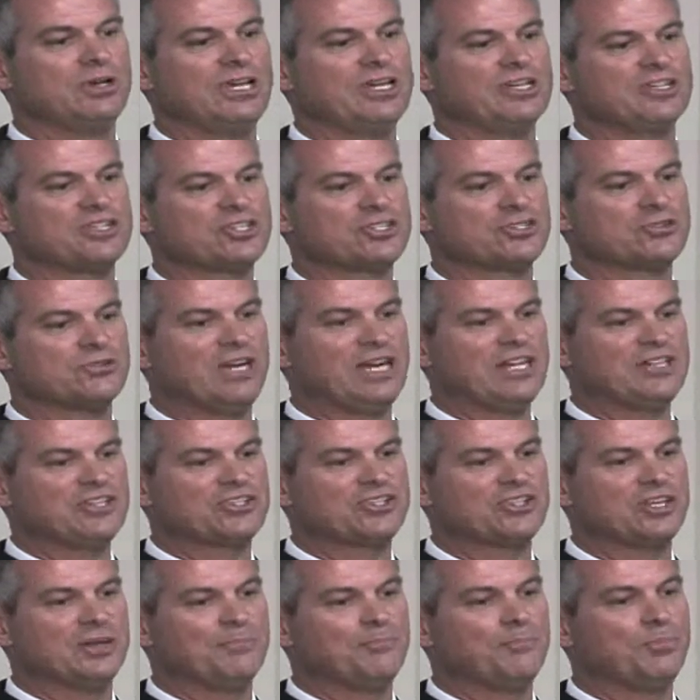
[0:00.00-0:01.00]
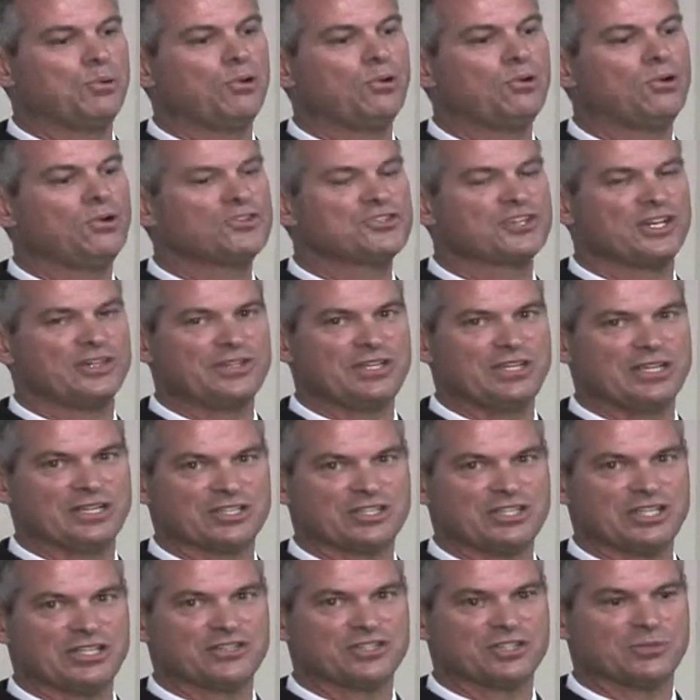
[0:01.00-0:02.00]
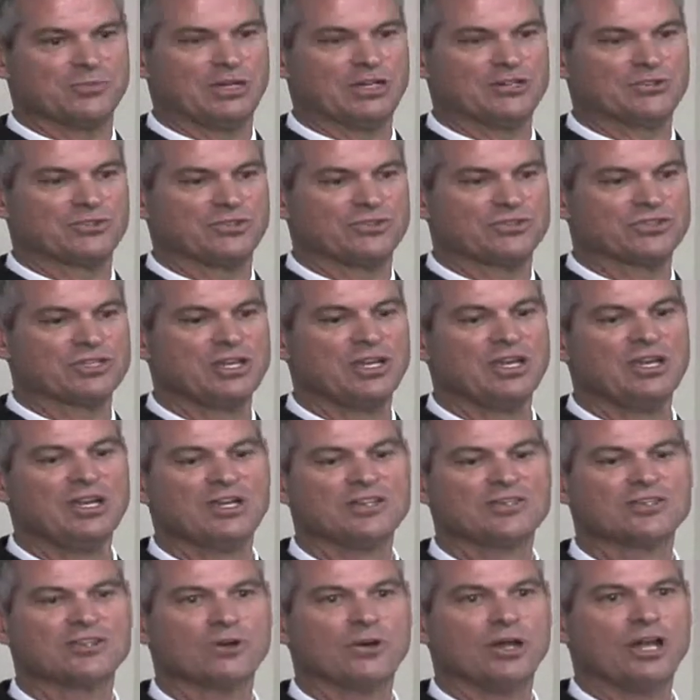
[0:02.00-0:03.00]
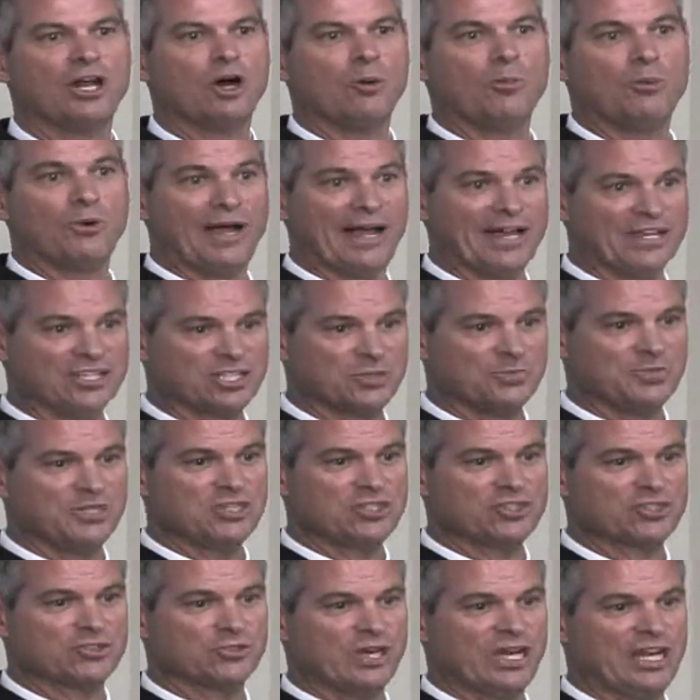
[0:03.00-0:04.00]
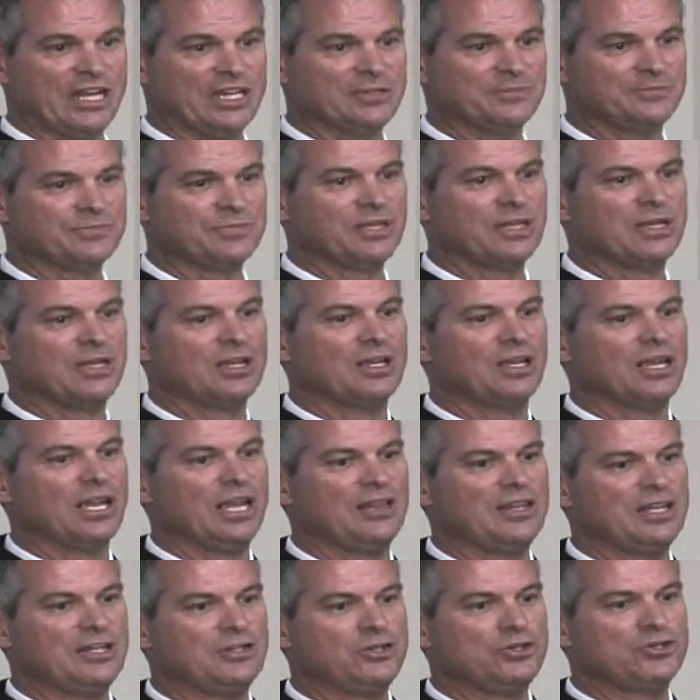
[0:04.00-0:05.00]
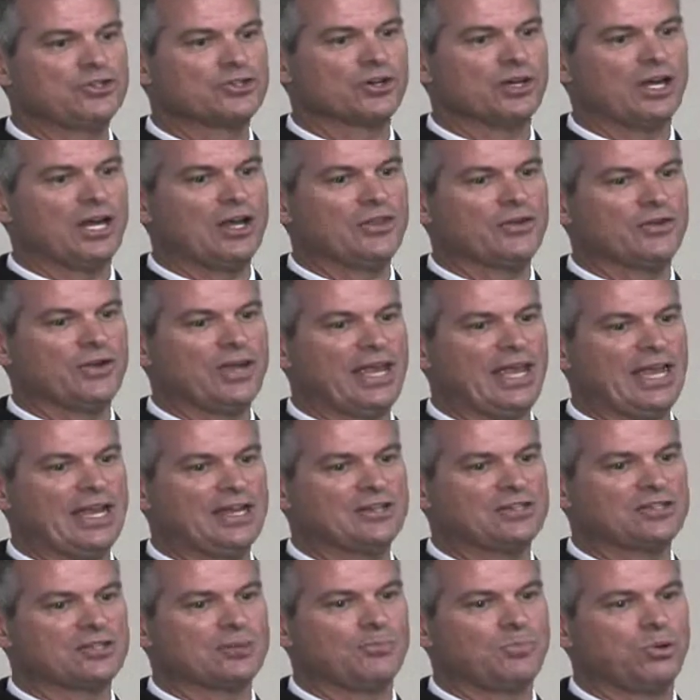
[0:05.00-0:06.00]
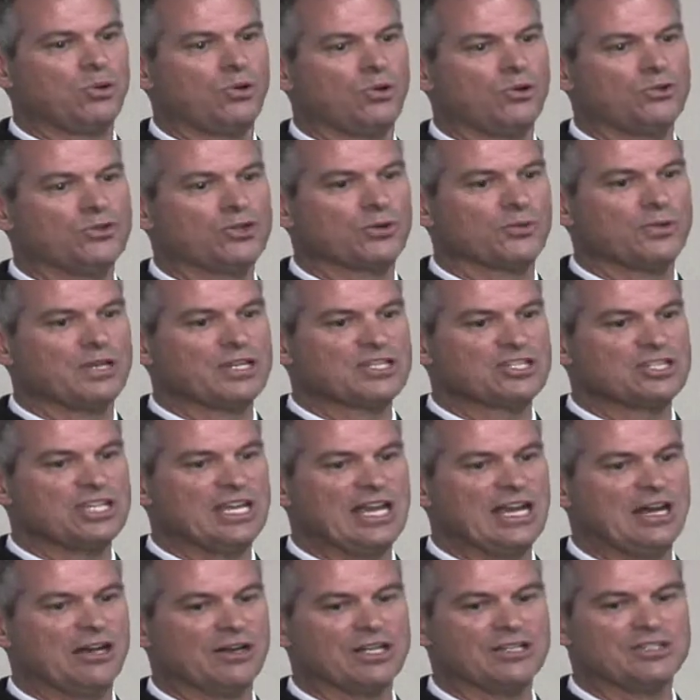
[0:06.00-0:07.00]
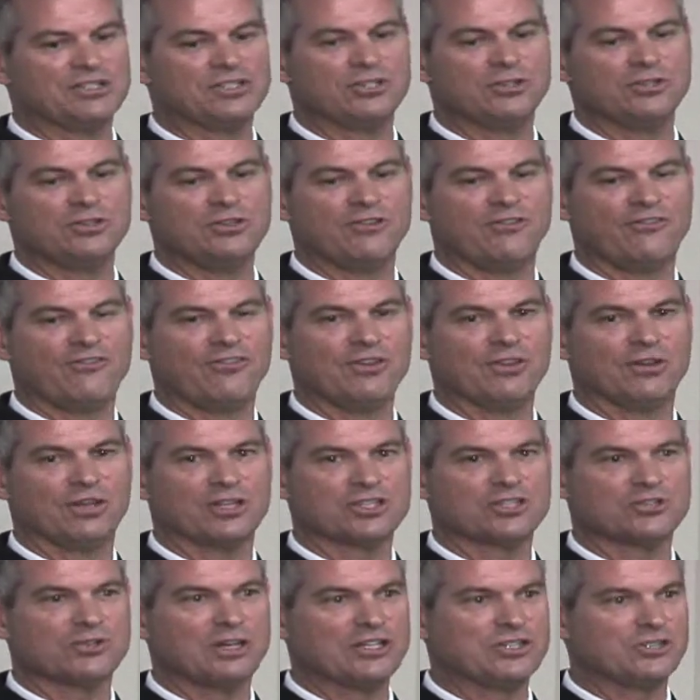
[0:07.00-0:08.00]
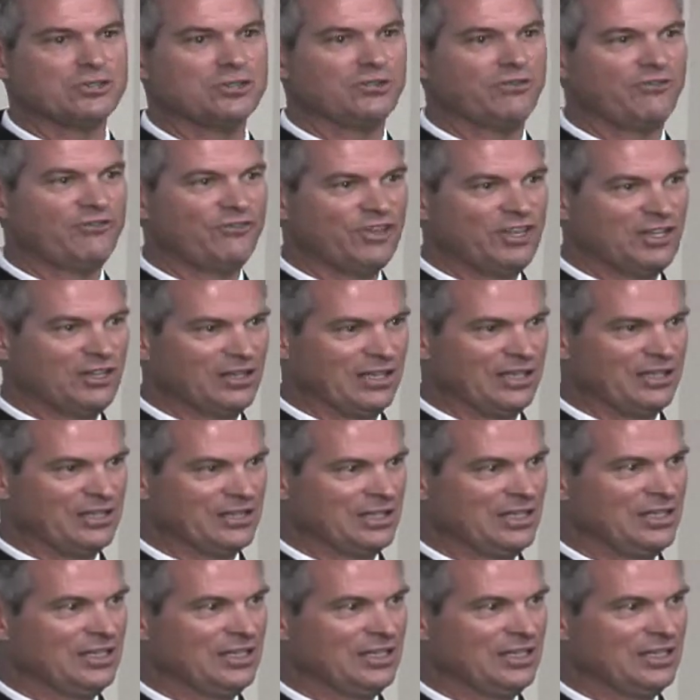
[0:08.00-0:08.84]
a stretch that pulls on the extensor muscles. So elbow has to be straight, and then use your other hand to pull your wrist down until you feel a stretch. And you'll feel it